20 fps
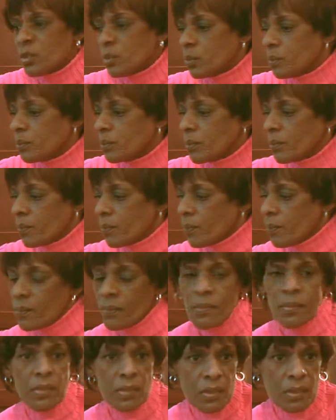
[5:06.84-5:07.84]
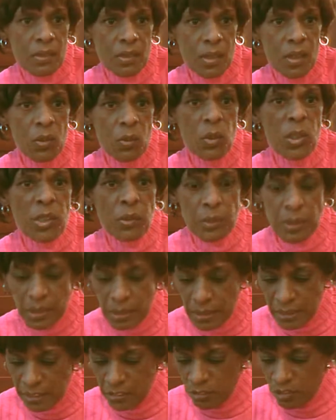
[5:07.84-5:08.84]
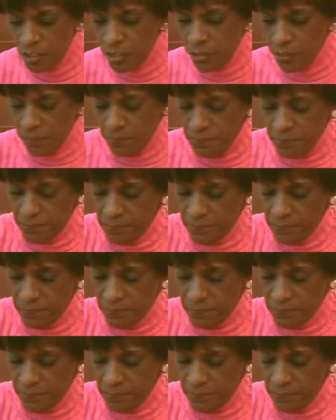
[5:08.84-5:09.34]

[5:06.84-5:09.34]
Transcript: to work with a clean jar.